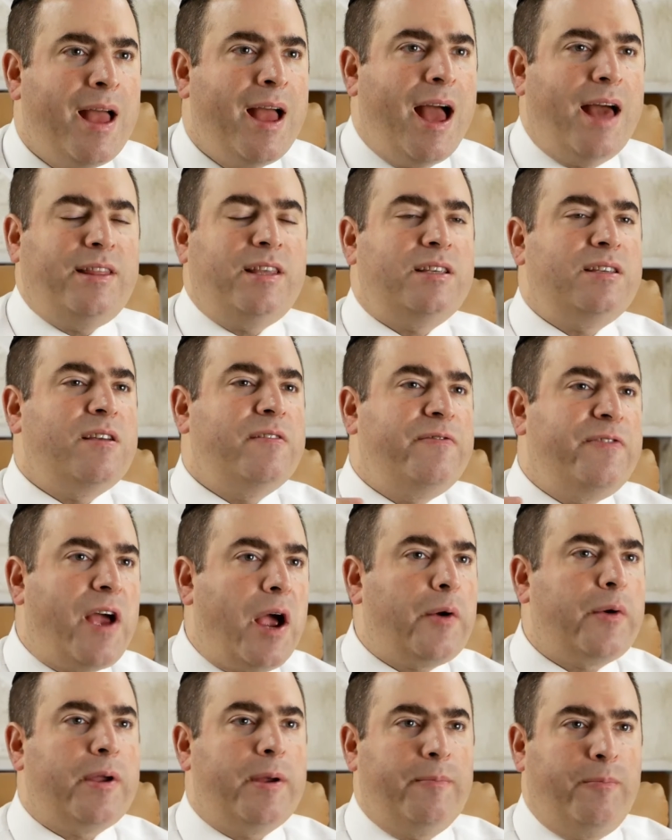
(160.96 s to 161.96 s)
And this is a
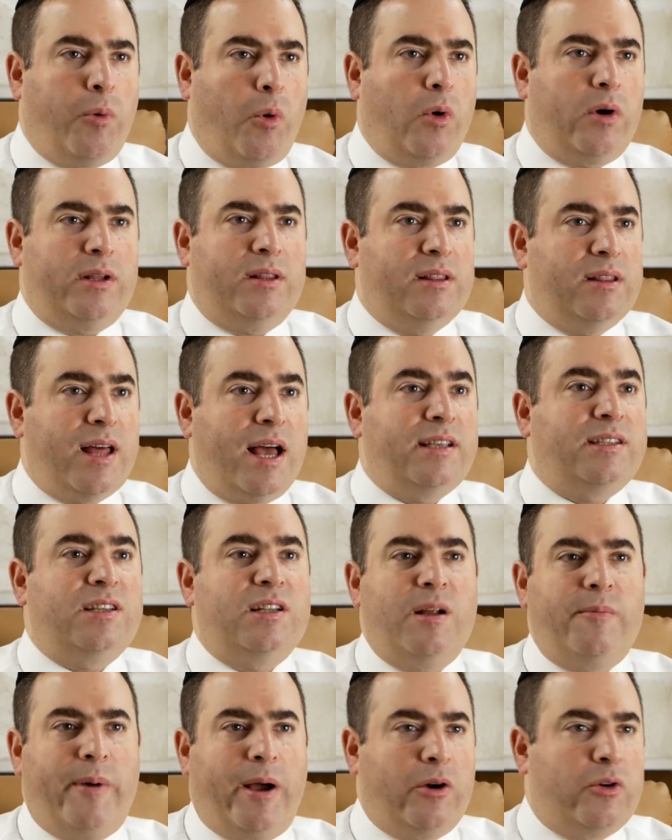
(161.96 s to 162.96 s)
very important
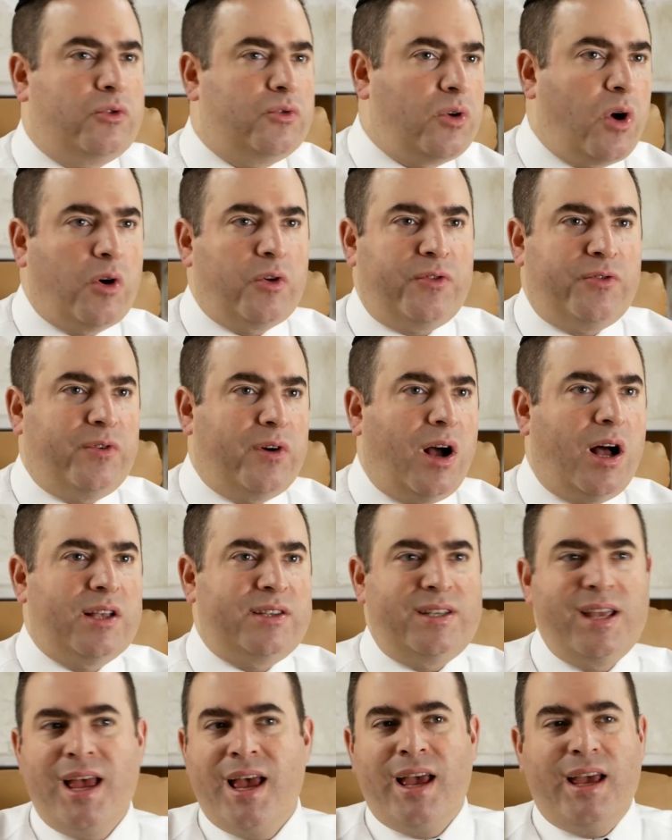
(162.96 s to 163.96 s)
lesson about growth for
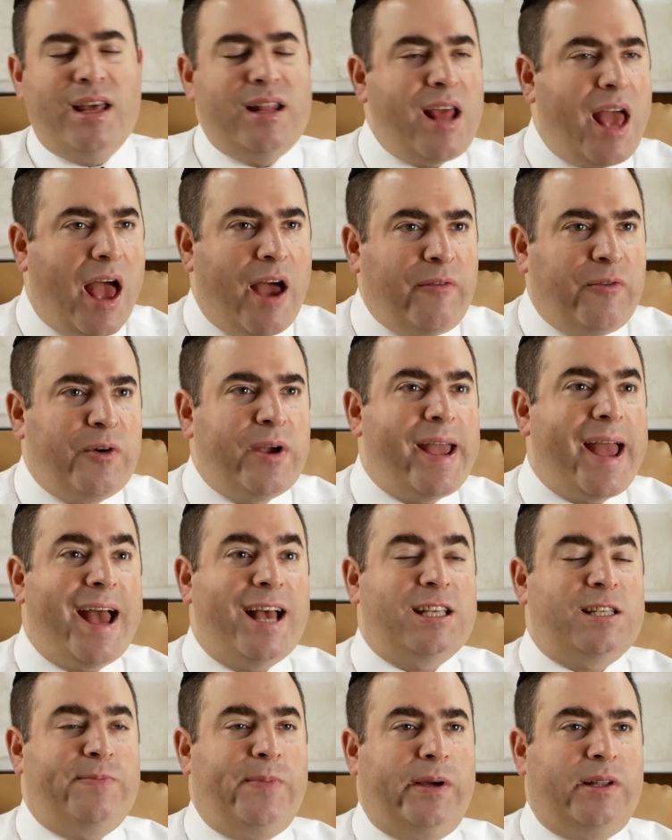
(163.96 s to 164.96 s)
us in every
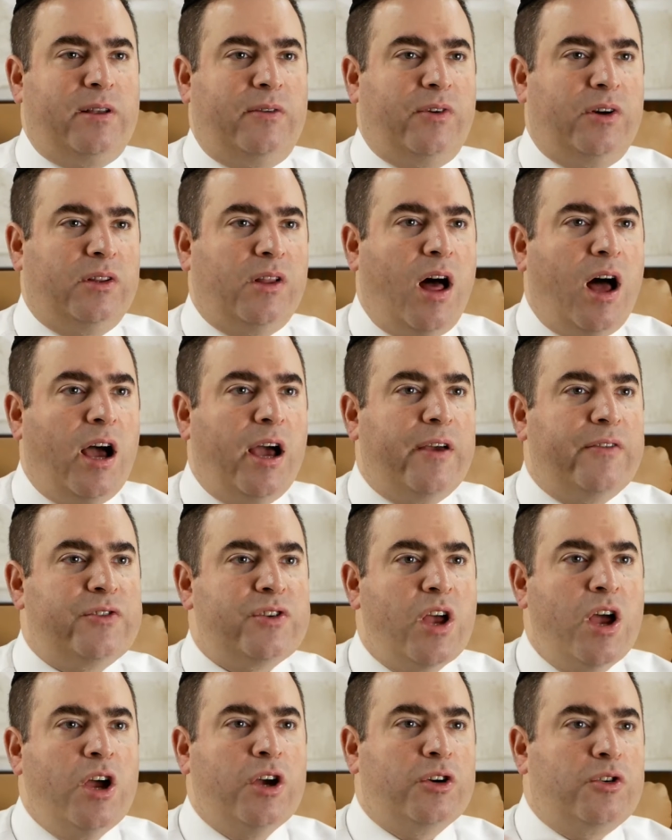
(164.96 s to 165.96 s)
aspect of our lives.
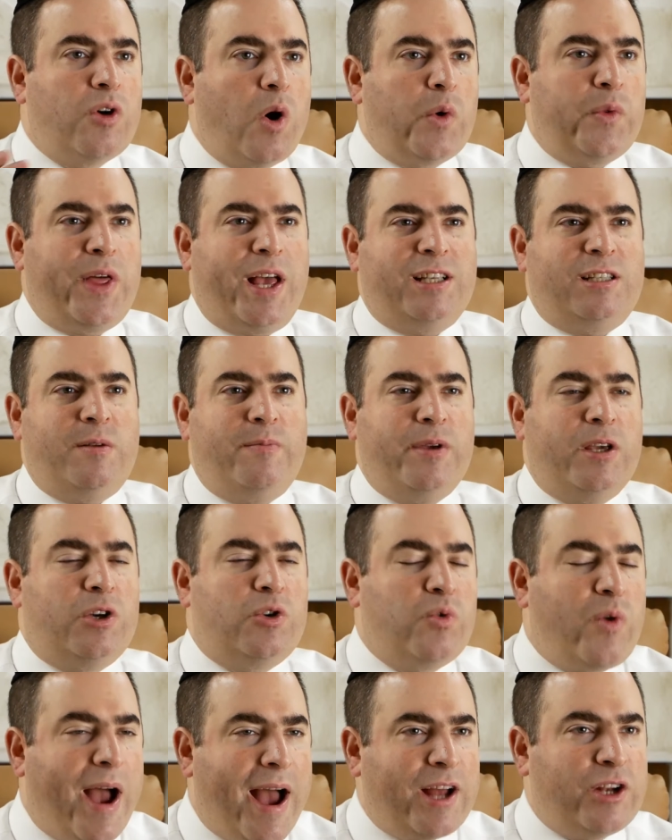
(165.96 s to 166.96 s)
Growth has to be
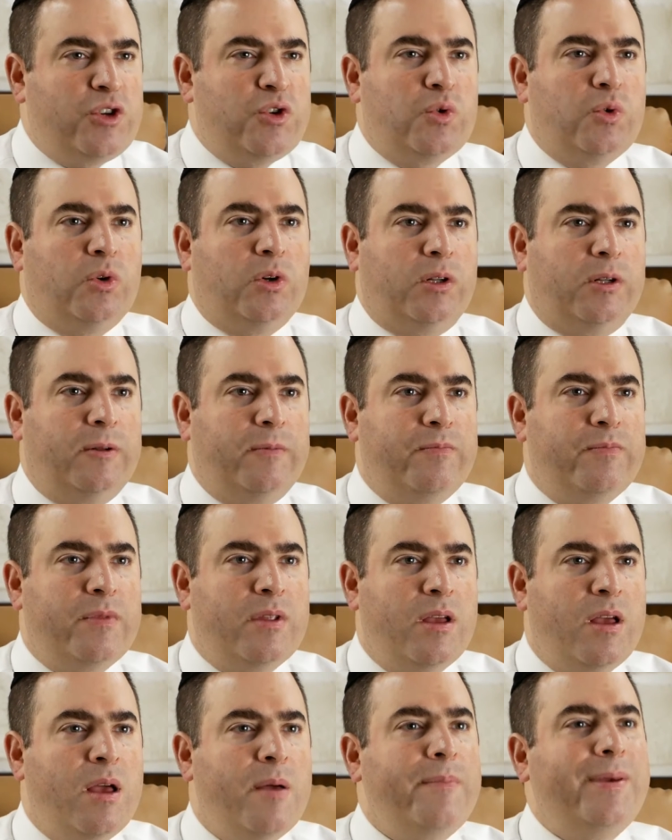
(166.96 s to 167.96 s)
gradual
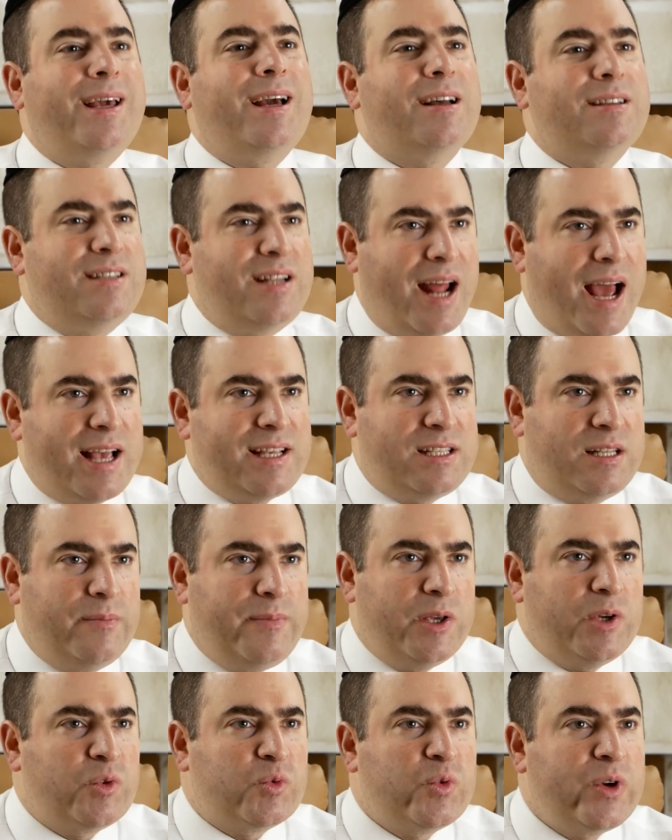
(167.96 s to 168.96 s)
because it has to
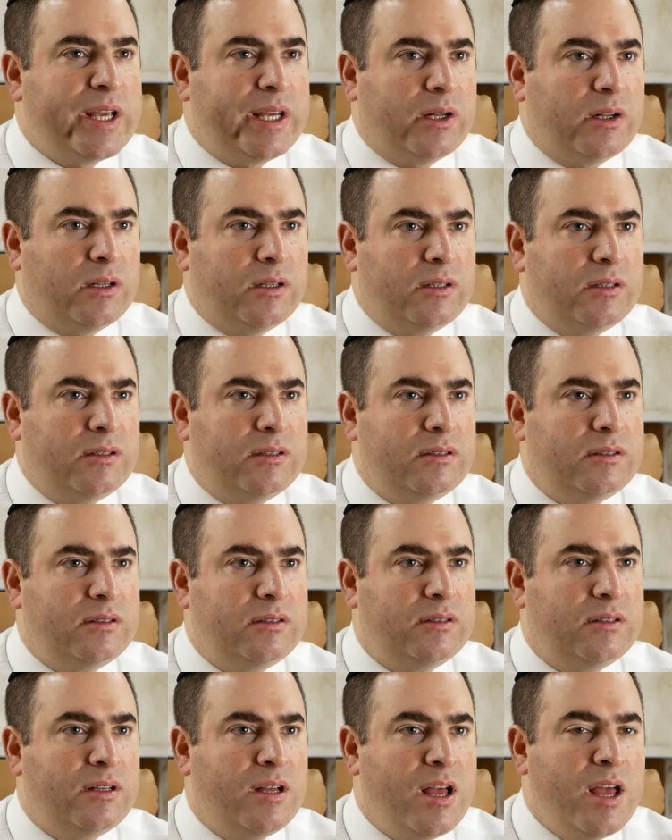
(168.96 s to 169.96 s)
be real.
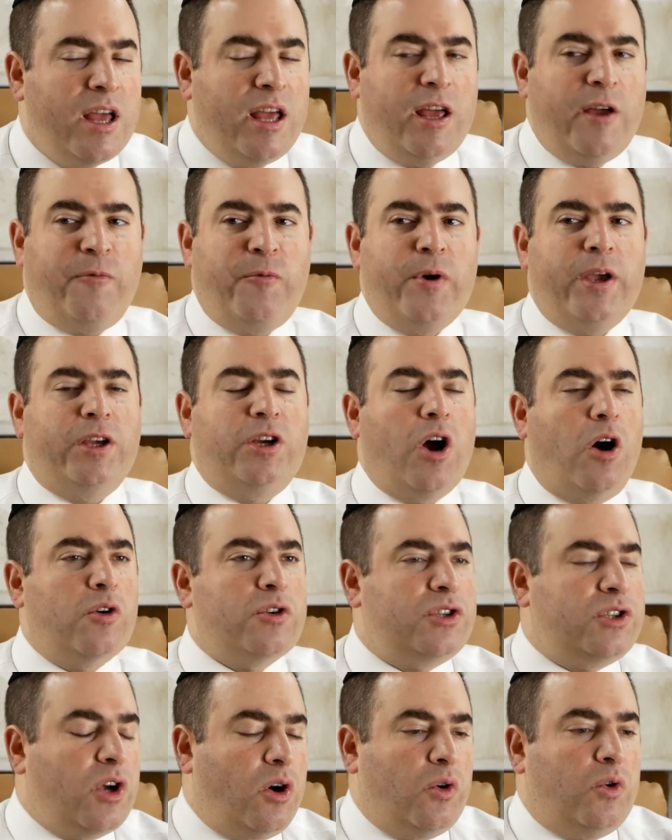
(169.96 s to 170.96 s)
If we go
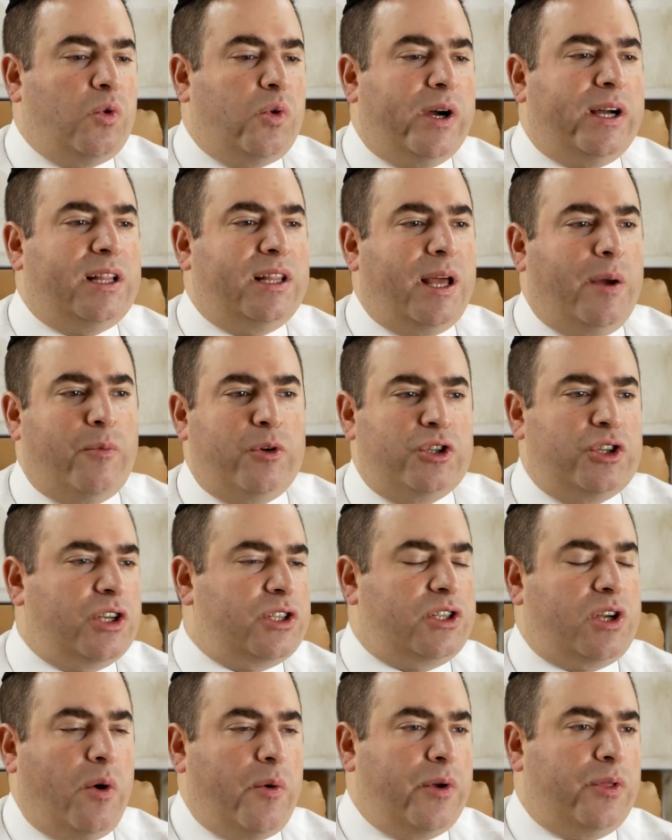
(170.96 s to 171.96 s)
so quickly and we're
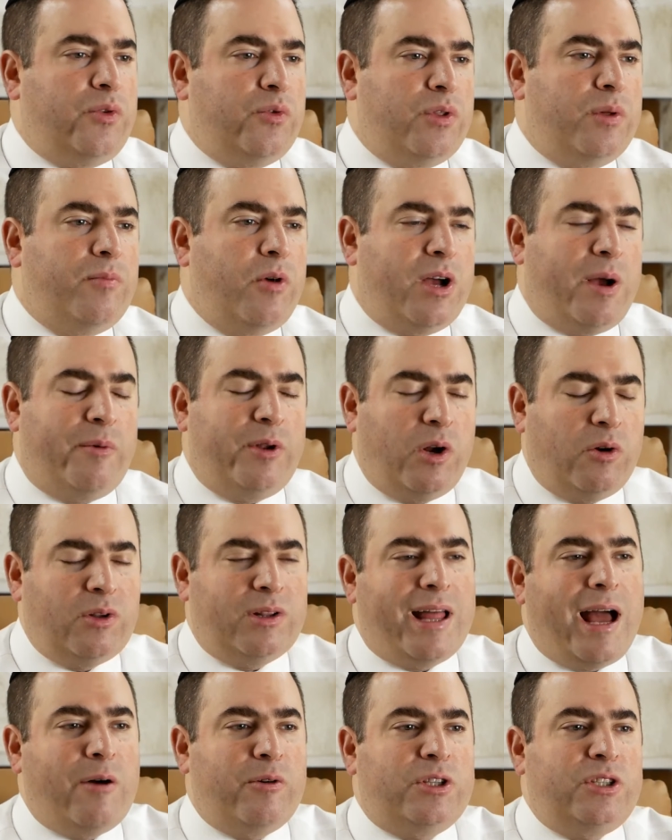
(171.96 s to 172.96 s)
just going through the moment, we don't
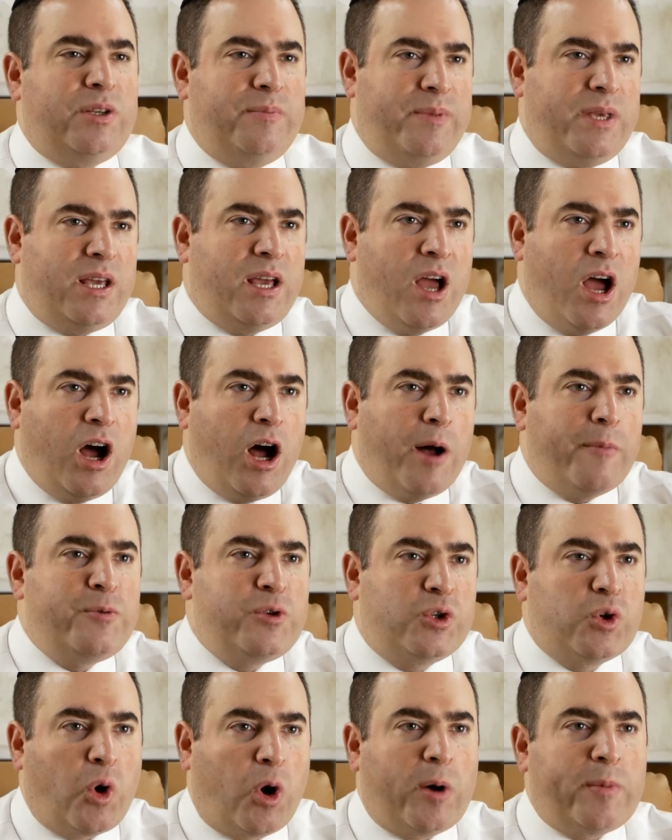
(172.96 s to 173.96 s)
allow it to be
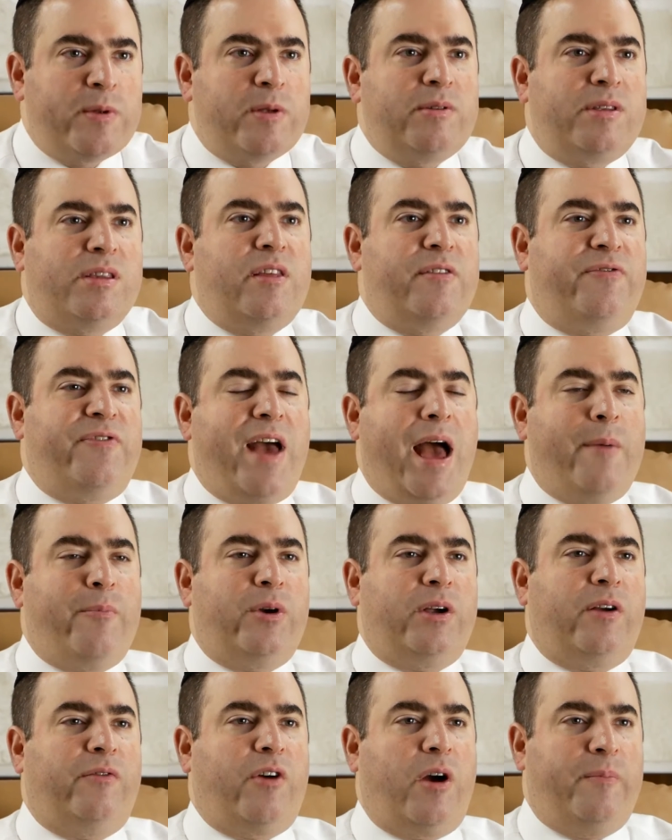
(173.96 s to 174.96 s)
absorbed into the
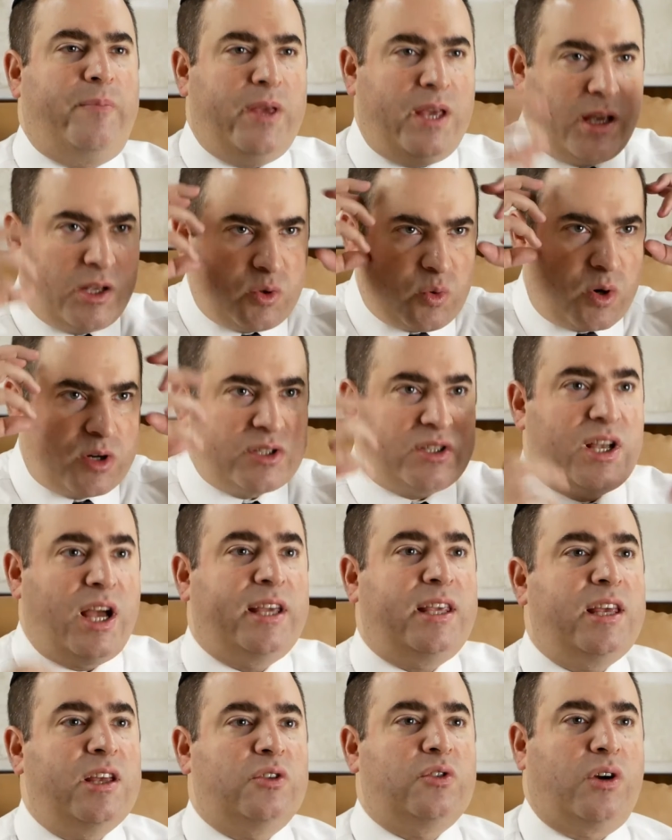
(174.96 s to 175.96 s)
fabric of our being, into our
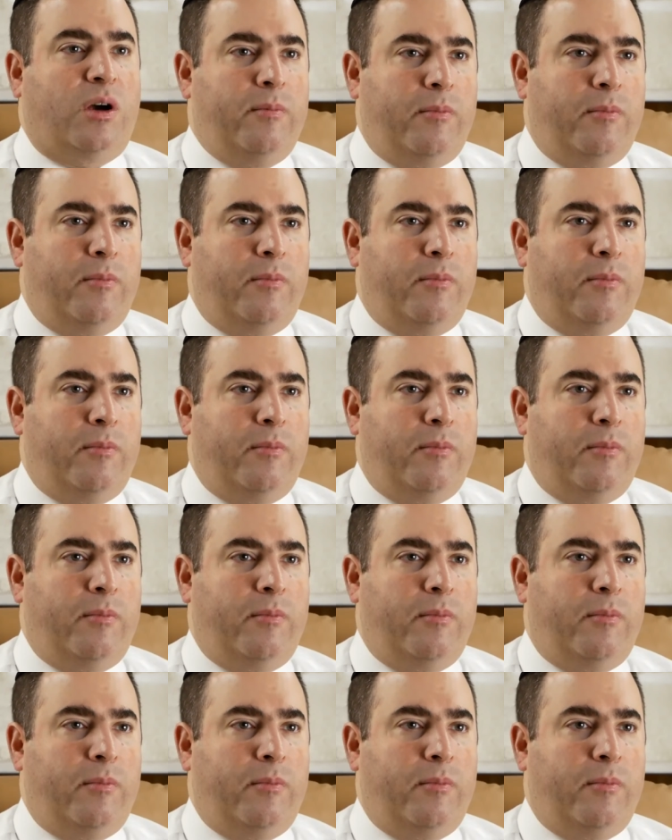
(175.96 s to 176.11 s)
psyche, into our